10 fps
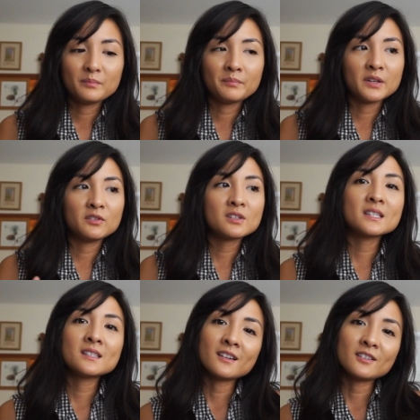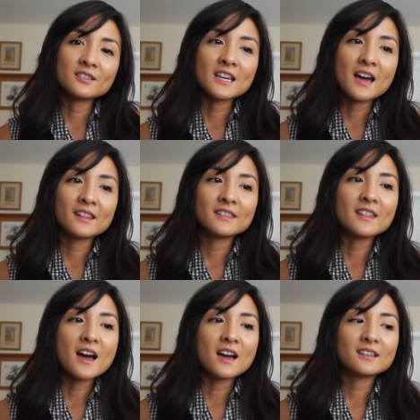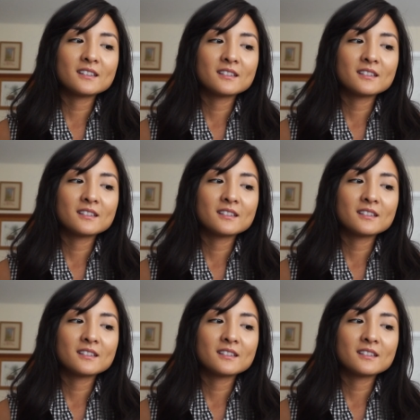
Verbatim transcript: But you just need to understand that